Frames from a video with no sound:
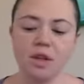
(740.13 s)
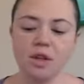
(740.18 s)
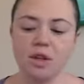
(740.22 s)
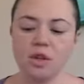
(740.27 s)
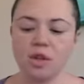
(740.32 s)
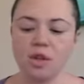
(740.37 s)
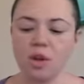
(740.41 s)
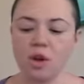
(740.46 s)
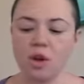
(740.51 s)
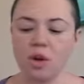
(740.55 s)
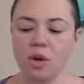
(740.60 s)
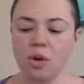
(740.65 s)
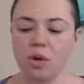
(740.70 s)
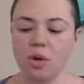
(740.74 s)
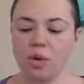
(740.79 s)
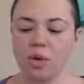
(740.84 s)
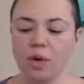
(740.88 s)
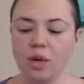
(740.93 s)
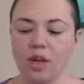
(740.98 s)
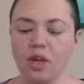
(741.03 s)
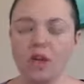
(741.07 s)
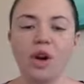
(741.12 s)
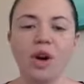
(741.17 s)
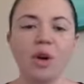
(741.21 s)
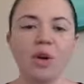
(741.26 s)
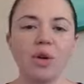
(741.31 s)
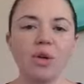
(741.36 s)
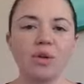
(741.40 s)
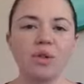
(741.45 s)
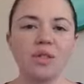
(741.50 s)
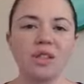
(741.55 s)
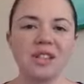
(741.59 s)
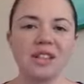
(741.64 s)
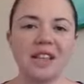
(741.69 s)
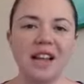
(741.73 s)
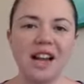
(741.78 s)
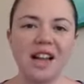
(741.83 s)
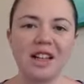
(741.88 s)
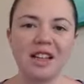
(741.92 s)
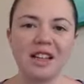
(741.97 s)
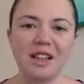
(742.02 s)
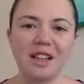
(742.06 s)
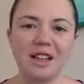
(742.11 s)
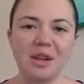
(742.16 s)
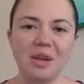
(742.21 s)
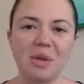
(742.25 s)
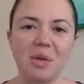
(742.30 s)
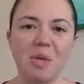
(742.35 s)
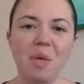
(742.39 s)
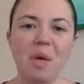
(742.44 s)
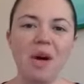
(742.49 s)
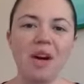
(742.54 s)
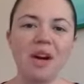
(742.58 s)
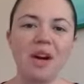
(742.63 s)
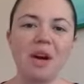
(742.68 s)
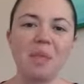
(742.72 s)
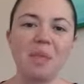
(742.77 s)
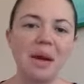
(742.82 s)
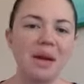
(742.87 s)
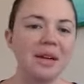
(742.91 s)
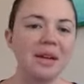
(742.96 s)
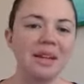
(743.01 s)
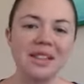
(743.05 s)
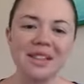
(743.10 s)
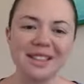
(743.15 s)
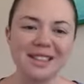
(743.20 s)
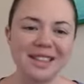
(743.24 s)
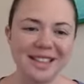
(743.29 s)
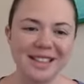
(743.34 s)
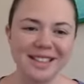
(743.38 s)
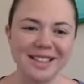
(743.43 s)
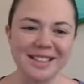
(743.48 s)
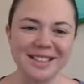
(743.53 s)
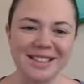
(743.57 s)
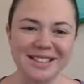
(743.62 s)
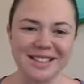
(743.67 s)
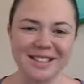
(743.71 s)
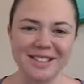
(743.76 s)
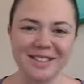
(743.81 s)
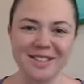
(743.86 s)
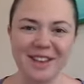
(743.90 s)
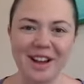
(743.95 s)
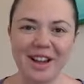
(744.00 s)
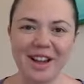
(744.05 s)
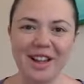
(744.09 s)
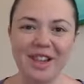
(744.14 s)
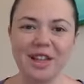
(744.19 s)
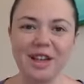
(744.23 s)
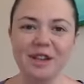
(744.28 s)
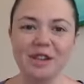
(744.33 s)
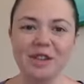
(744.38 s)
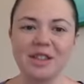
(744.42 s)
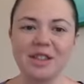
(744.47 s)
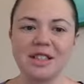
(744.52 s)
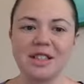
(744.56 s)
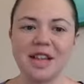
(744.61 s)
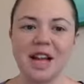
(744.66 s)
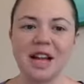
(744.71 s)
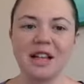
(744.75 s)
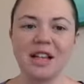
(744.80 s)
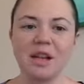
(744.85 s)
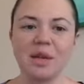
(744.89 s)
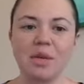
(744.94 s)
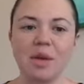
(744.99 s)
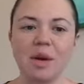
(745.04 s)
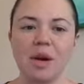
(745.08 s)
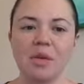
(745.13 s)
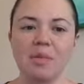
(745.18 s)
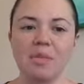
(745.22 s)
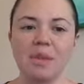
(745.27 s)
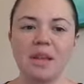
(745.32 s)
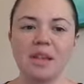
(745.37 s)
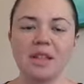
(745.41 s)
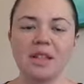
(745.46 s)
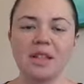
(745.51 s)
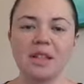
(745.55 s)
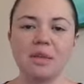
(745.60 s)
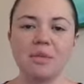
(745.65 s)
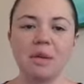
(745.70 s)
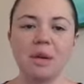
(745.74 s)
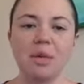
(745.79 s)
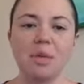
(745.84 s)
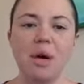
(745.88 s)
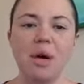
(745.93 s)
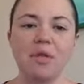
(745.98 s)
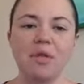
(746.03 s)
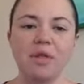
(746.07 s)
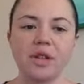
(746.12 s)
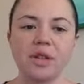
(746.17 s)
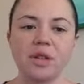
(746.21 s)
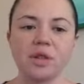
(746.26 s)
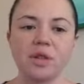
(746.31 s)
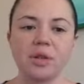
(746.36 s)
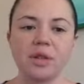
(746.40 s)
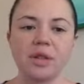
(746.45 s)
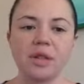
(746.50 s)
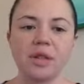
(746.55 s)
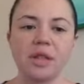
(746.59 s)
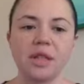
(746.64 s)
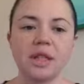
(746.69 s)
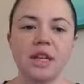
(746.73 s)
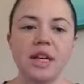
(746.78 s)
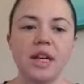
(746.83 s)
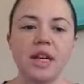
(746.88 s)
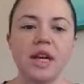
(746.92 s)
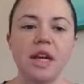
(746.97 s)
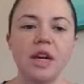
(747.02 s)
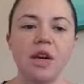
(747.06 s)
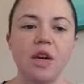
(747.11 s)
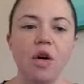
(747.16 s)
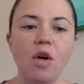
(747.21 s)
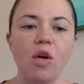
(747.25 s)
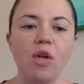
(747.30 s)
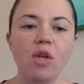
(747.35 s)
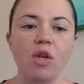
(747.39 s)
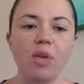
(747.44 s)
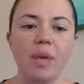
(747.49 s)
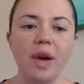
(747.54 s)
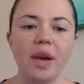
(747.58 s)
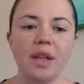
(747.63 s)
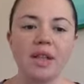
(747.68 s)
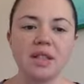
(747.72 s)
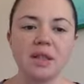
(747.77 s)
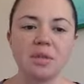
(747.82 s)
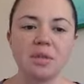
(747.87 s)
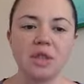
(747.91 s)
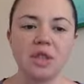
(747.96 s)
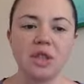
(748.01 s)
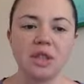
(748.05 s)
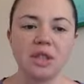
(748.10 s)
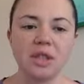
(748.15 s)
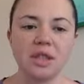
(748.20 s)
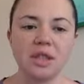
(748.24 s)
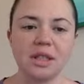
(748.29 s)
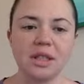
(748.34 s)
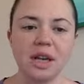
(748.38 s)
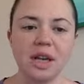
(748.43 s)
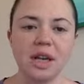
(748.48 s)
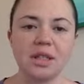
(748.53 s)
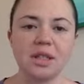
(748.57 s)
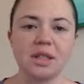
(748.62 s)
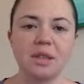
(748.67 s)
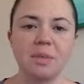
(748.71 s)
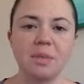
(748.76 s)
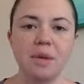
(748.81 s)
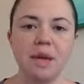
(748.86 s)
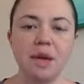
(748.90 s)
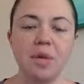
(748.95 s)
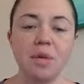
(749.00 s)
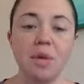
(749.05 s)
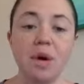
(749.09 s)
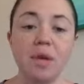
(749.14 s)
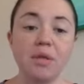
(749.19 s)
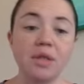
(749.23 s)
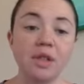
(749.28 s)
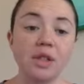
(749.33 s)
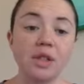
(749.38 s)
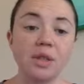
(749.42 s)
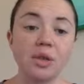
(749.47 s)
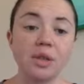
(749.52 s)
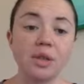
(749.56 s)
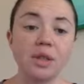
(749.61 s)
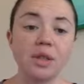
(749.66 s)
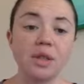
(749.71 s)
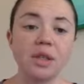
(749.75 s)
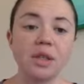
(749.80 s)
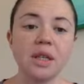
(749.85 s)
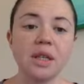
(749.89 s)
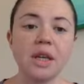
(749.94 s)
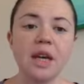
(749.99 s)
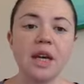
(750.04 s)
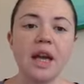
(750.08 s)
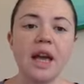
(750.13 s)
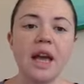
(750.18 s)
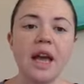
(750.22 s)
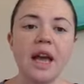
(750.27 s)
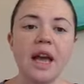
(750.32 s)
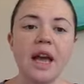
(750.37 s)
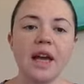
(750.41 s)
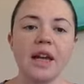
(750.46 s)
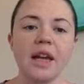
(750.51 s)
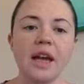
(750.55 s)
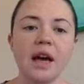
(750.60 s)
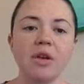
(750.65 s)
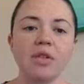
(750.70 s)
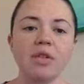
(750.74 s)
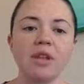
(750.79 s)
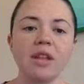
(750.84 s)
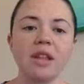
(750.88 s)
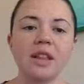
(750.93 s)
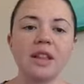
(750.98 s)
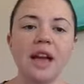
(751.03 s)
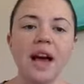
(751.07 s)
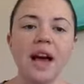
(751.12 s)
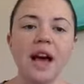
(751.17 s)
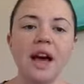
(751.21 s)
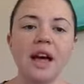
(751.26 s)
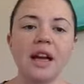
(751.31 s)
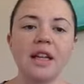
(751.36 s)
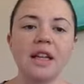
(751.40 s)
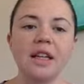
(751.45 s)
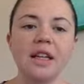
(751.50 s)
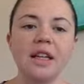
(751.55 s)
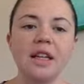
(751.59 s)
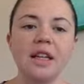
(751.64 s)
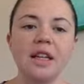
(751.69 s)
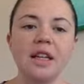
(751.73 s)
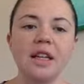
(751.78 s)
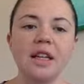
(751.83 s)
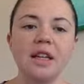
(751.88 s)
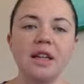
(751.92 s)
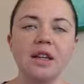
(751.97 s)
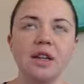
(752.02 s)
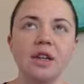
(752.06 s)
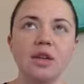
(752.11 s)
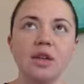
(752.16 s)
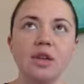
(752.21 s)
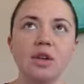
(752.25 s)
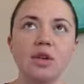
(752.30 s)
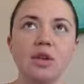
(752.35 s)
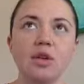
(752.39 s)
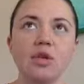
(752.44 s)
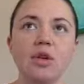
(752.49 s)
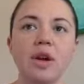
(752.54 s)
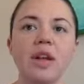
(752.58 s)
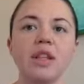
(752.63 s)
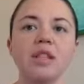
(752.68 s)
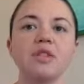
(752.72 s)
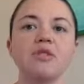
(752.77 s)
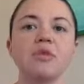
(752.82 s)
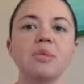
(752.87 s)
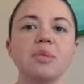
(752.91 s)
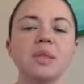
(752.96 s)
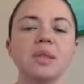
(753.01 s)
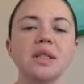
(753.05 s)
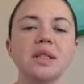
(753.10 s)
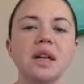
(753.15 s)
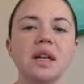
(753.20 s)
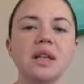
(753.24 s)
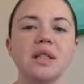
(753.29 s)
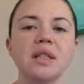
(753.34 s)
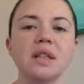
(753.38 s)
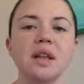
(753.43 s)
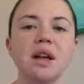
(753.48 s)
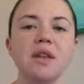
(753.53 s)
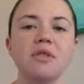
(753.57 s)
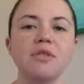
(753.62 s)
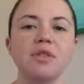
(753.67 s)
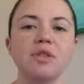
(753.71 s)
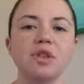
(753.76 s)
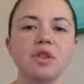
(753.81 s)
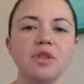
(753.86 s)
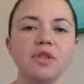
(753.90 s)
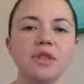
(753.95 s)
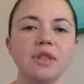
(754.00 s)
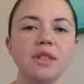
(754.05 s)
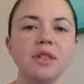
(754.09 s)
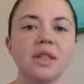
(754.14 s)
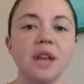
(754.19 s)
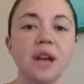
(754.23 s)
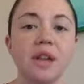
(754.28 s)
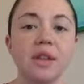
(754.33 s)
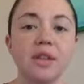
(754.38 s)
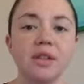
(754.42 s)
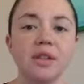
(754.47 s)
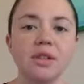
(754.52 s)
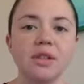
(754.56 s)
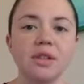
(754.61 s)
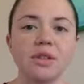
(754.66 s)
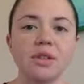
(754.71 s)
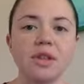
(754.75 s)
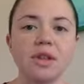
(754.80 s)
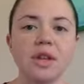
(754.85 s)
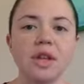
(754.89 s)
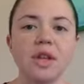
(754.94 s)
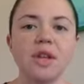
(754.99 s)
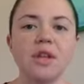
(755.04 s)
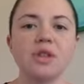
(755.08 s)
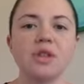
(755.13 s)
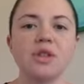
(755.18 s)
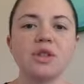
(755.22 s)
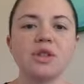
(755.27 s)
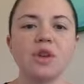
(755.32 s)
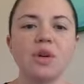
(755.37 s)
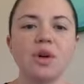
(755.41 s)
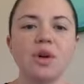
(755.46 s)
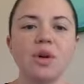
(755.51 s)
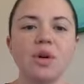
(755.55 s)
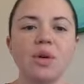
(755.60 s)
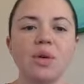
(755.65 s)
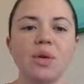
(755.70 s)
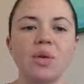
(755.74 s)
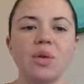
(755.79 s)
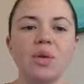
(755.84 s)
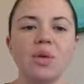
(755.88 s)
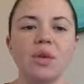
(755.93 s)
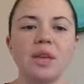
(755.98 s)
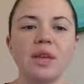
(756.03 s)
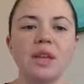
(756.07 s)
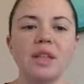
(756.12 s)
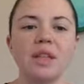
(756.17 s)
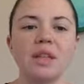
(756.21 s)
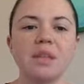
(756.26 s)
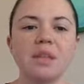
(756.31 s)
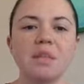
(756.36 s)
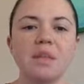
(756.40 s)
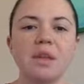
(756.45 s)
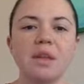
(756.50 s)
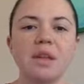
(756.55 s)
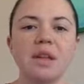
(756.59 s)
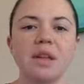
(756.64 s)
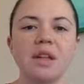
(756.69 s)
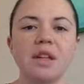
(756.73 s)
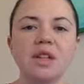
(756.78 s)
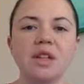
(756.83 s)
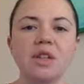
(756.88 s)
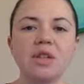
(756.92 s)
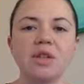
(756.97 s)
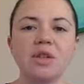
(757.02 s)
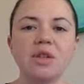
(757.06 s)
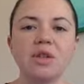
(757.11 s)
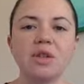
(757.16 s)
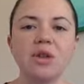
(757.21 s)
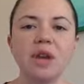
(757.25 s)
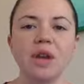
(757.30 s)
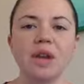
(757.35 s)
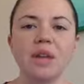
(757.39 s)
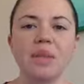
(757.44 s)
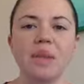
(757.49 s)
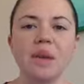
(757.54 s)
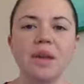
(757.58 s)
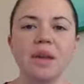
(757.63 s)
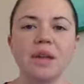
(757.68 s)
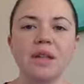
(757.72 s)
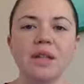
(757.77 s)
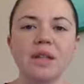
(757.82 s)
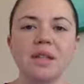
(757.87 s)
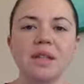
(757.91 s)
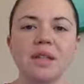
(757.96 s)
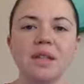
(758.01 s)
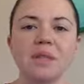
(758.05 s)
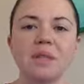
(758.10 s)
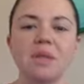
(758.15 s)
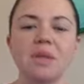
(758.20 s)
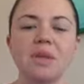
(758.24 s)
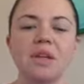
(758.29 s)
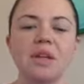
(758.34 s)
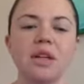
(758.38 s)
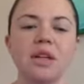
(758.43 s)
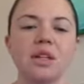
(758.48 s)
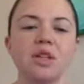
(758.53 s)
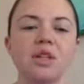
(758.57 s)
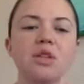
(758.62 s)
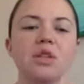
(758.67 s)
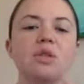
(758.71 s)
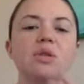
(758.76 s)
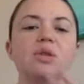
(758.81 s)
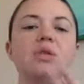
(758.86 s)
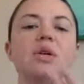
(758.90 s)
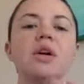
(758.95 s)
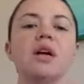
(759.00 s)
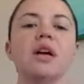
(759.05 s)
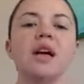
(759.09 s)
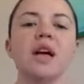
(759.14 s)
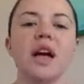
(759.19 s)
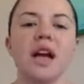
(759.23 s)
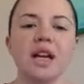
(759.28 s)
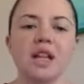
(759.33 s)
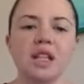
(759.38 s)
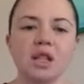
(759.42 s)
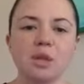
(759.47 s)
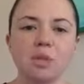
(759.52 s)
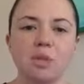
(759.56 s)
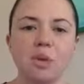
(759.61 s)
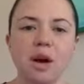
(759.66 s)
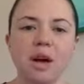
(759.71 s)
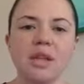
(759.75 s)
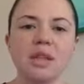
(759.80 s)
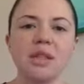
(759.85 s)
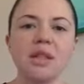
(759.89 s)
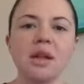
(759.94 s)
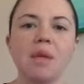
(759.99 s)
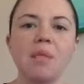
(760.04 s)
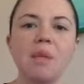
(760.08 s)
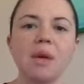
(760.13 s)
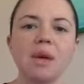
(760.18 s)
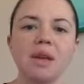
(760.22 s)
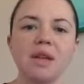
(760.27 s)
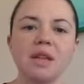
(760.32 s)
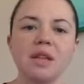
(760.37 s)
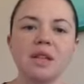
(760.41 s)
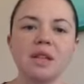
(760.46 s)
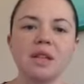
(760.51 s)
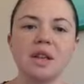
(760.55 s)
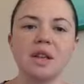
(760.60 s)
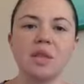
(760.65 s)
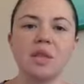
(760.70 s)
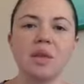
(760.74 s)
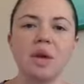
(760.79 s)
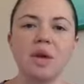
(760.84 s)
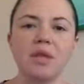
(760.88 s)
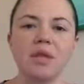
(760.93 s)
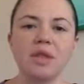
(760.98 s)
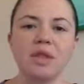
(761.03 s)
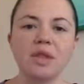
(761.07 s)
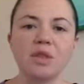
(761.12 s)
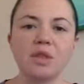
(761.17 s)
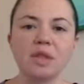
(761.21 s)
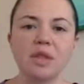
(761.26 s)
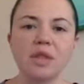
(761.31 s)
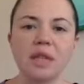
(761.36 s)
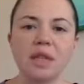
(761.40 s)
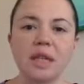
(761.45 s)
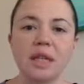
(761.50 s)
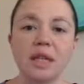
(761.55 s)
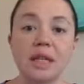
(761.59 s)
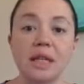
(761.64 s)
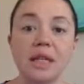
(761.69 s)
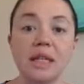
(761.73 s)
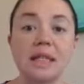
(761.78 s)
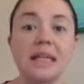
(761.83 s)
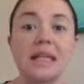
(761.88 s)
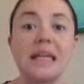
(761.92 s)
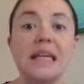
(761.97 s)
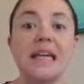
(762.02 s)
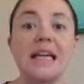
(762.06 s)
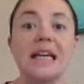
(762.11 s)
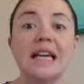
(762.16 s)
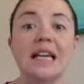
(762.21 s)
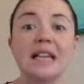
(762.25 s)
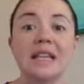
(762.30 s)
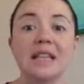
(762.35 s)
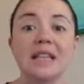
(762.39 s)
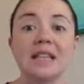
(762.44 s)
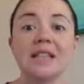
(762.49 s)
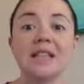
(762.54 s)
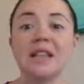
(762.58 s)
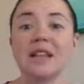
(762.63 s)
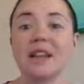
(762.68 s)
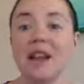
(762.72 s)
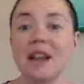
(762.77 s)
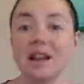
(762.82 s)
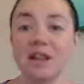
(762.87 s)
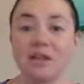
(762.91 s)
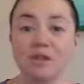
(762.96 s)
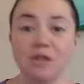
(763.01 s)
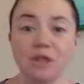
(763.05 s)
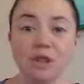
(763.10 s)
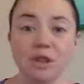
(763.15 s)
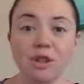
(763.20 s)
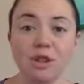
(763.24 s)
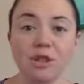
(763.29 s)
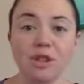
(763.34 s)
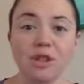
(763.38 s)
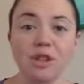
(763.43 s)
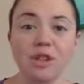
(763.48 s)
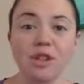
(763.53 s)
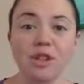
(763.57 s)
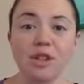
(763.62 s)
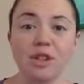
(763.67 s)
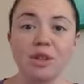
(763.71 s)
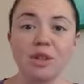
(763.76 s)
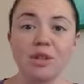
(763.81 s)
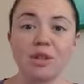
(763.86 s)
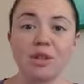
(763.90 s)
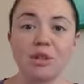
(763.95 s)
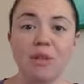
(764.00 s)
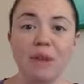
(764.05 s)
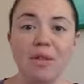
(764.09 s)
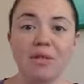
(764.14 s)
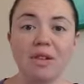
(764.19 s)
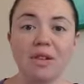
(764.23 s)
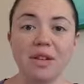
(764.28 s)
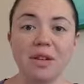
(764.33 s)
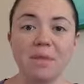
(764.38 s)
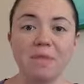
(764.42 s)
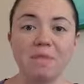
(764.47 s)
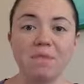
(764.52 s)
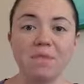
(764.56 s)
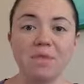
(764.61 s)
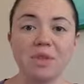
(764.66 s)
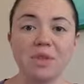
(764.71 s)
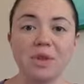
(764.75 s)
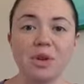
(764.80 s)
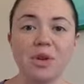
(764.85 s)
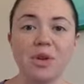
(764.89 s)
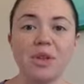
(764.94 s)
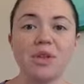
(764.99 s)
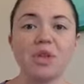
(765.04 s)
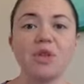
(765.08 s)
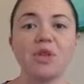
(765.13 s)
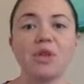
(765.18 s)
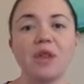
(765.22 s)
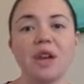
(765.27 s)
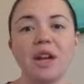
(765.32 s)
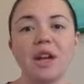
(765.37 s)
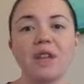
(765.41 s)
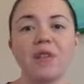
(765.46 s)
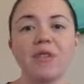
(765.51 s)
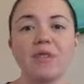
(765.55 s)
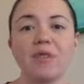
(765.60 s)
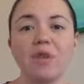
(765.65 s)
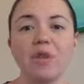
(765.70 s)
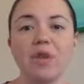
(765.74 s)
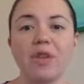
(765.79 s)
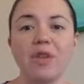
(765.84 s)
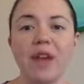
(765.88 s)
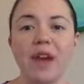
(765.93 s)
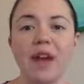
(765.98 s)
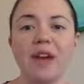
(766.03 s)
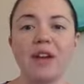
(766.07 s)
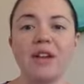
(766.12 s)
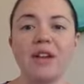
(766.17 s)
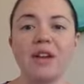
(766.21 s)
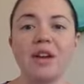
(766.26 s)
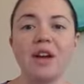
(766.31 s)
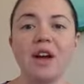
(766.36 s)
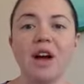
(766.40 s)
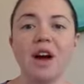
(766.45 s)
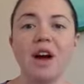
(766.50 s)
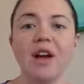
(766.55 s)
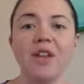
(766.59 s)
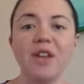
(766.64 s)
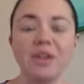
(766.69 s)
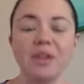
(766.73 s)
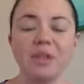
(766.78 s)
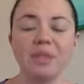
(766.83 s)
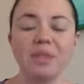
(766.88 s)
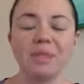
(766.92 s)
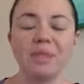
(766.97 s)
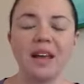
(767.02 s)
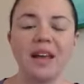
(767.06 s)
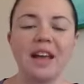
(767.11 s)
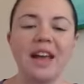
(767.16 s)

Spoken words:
So he knows exactly what abundance is, right? He knows exactly what it means to be well-resourced in all the ways that we just discussed being well-resourced. And not only that, he creates from a sense of service to others. So his ability to create abundance, his ability to express abundance and well-resourcingness is an act of service to those around him. So he's creating for that other.